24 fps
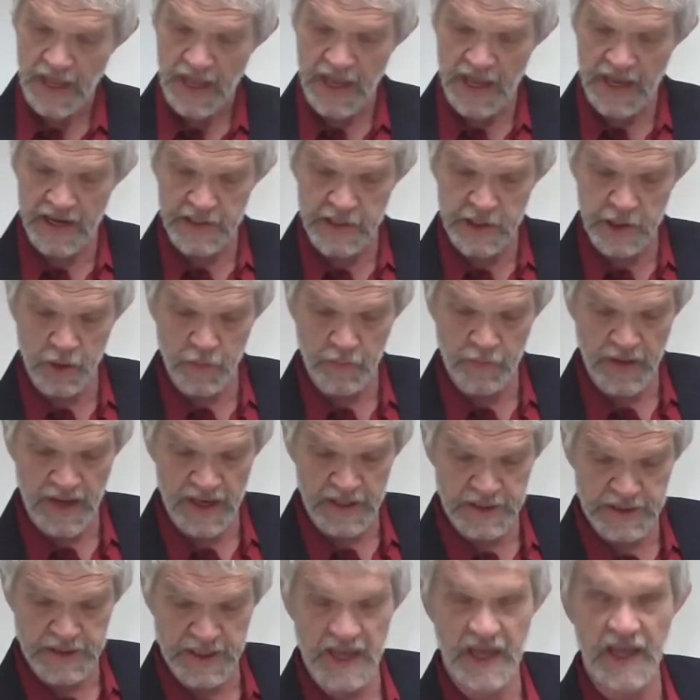And your
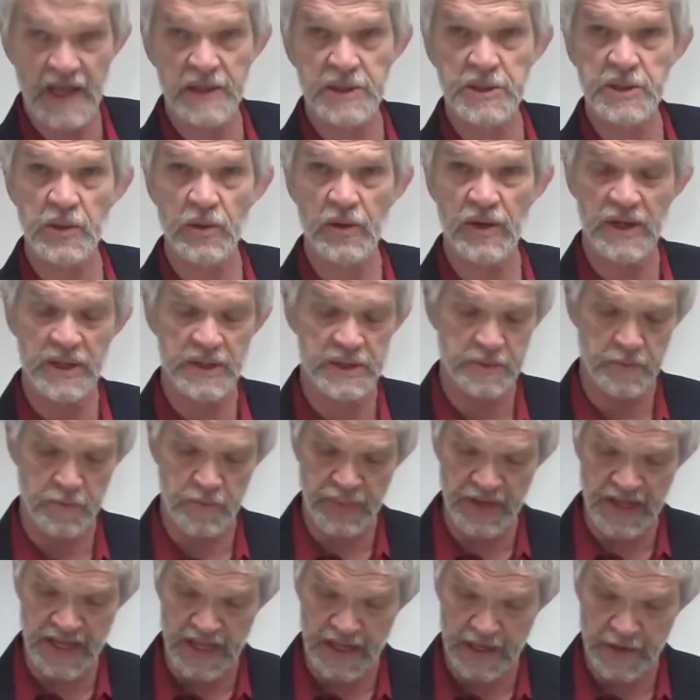best answer is
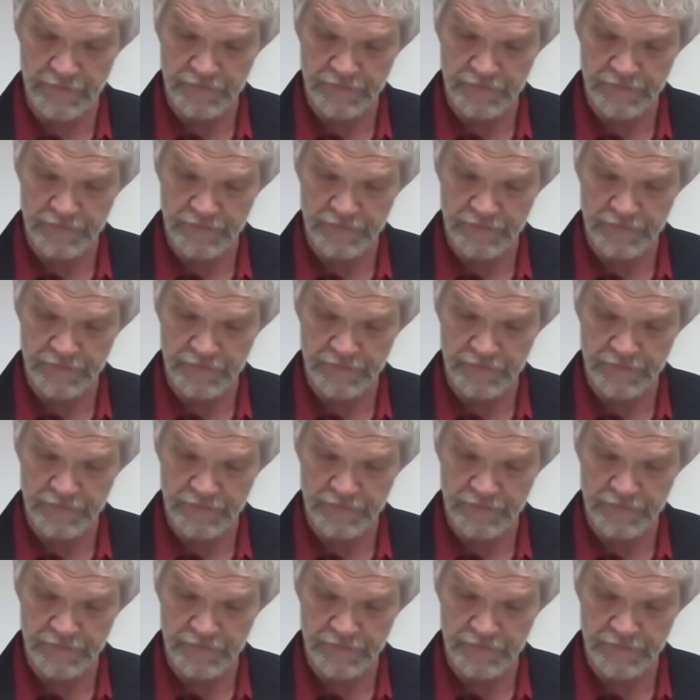B.